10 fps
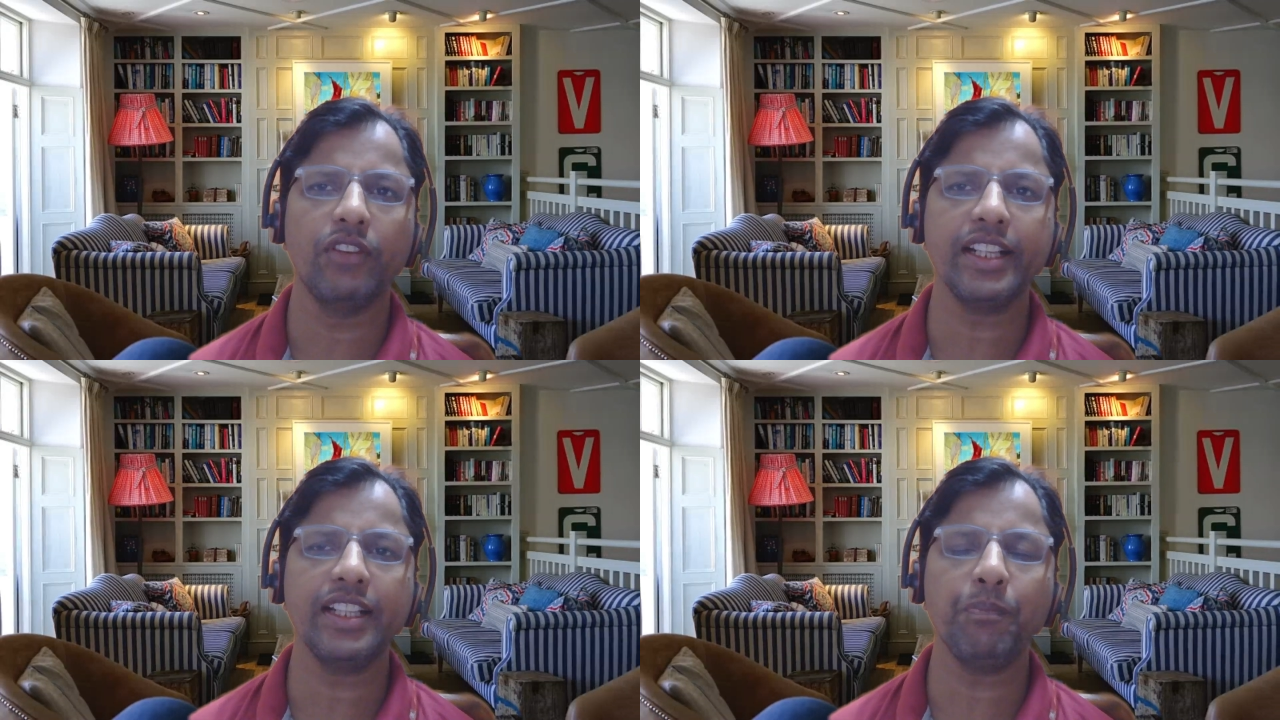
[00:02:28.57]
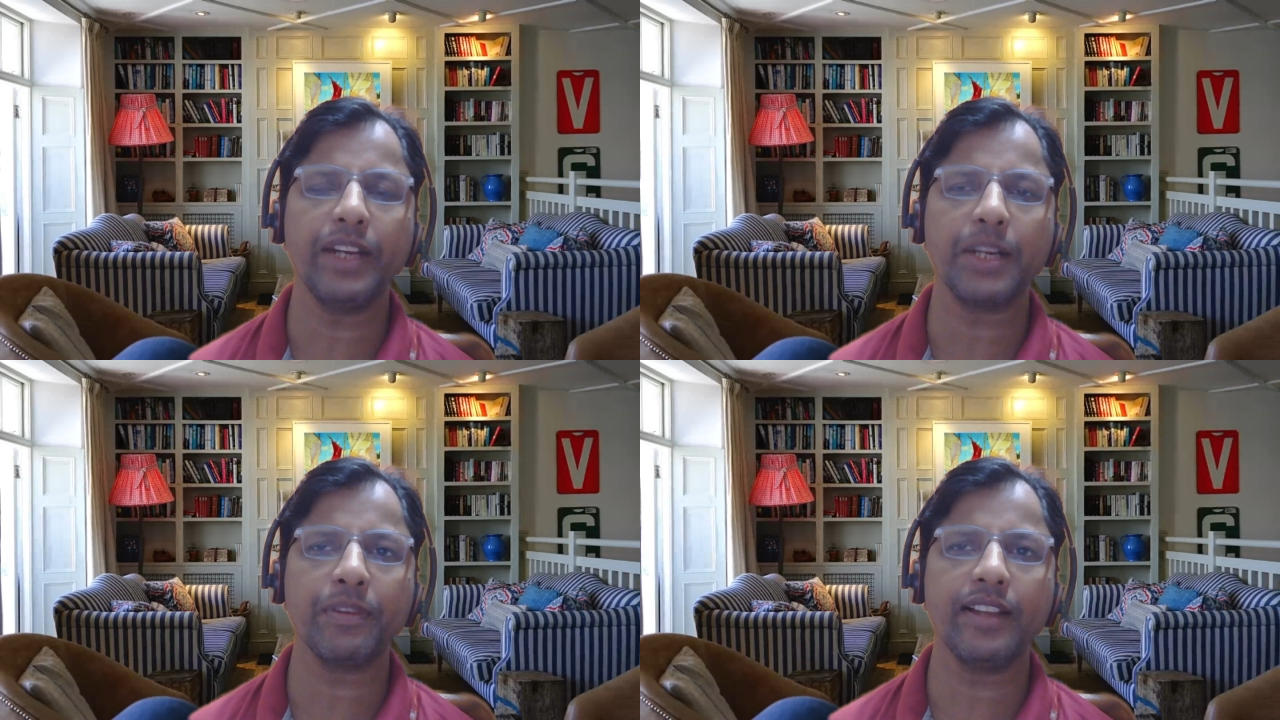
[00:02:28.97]
What is the
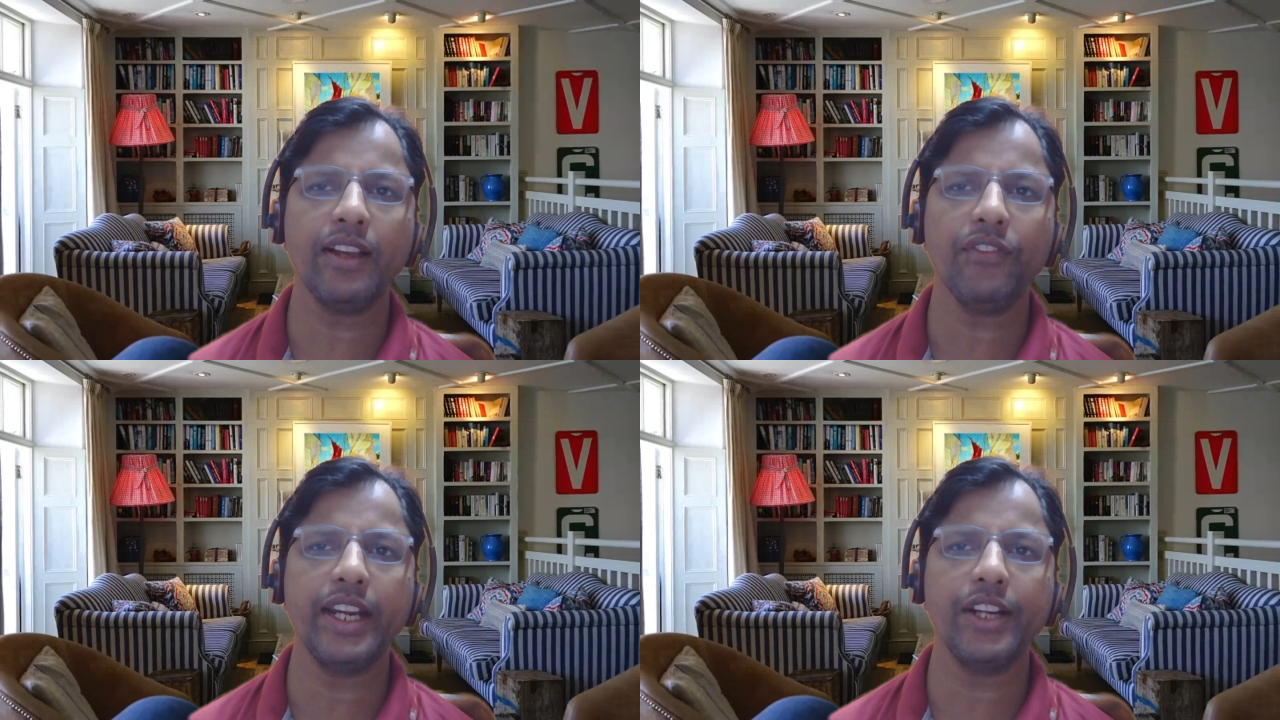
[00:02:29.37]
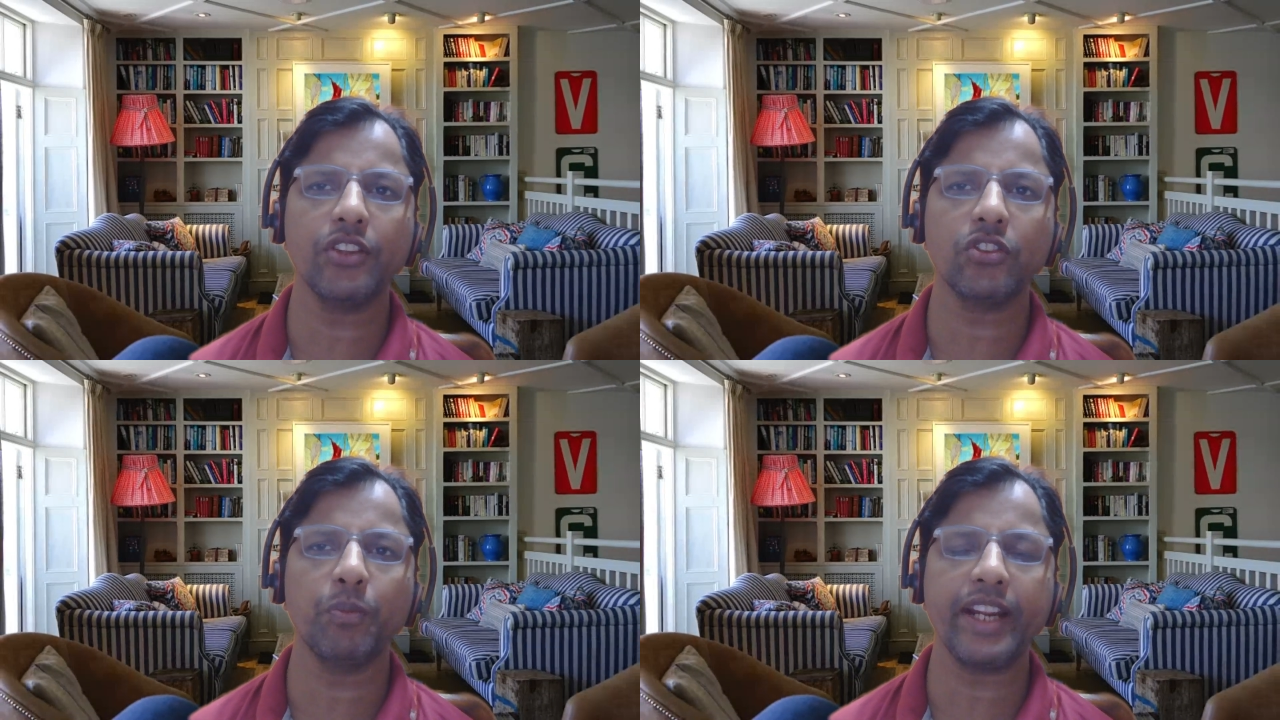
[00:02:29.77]
purpose of
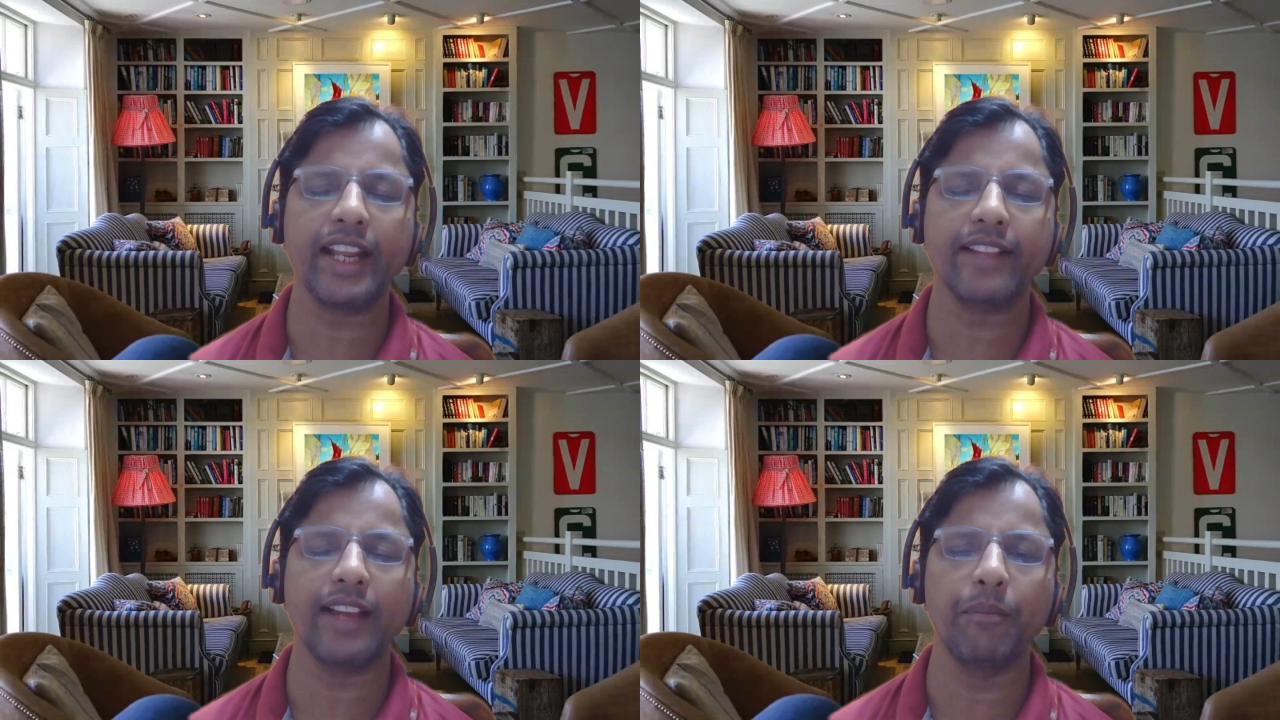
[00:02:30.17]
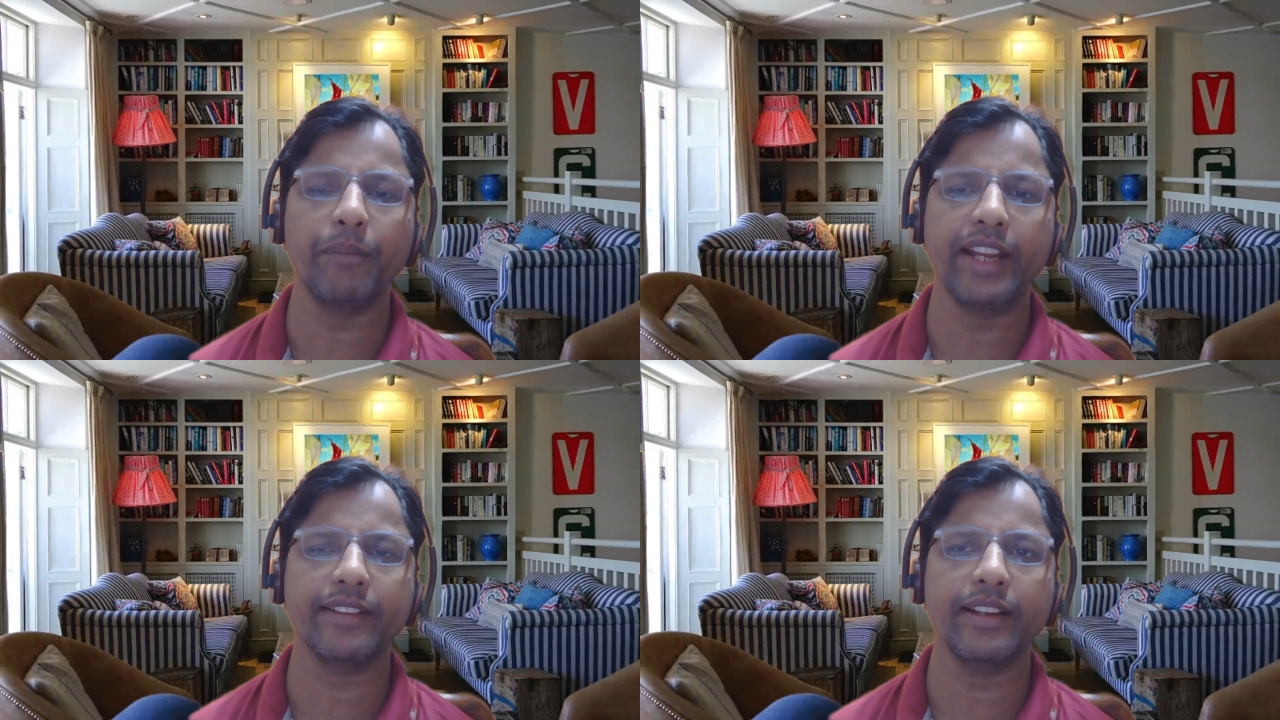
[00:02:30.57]
endoscopic
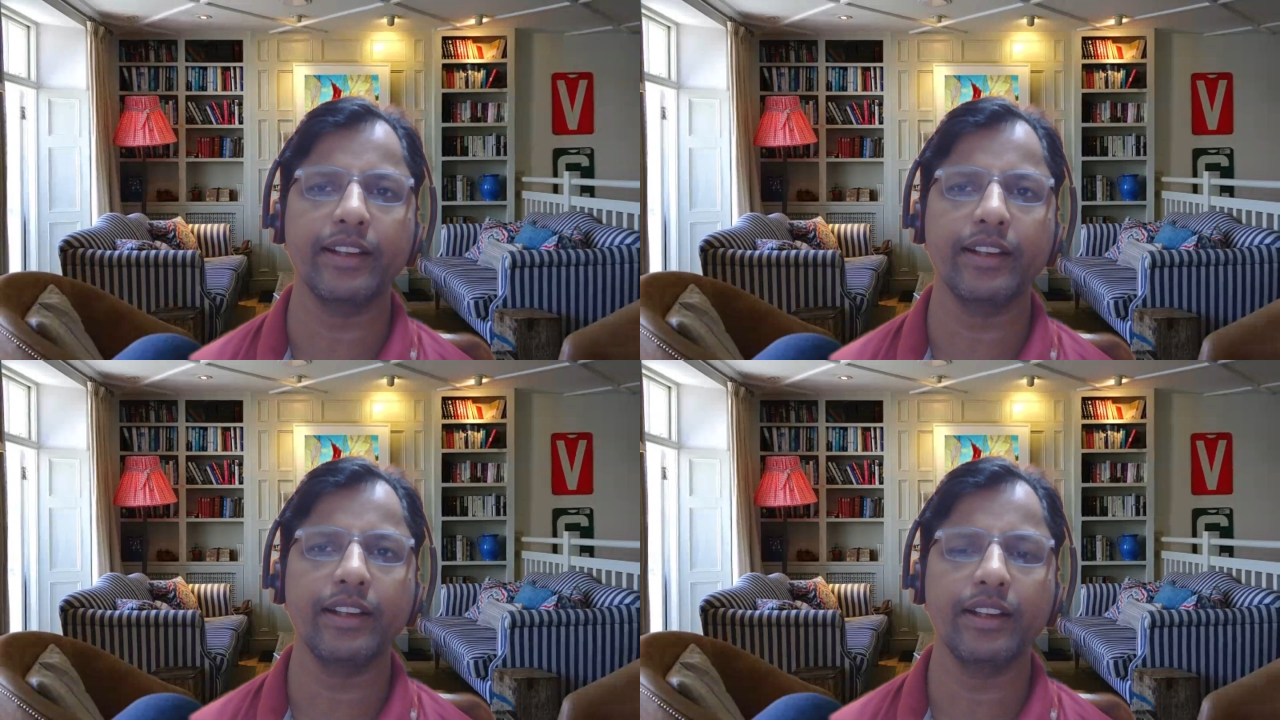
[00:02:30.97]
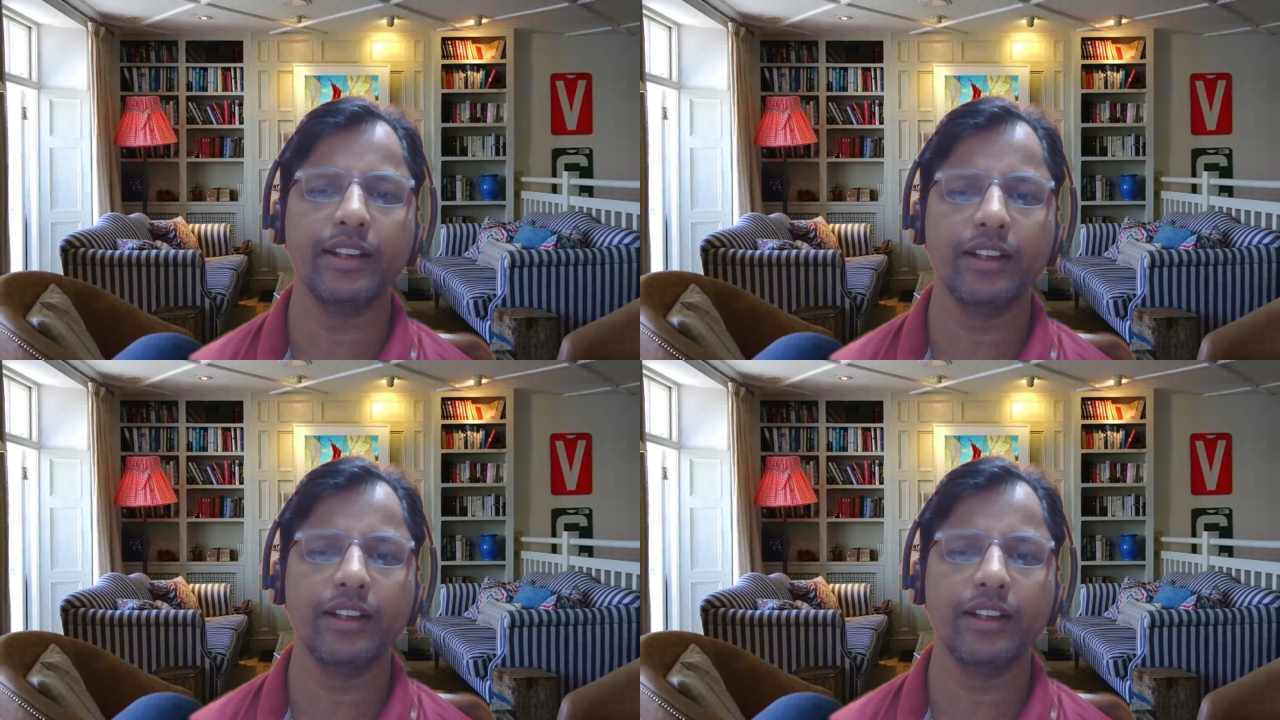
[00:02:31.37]
examination?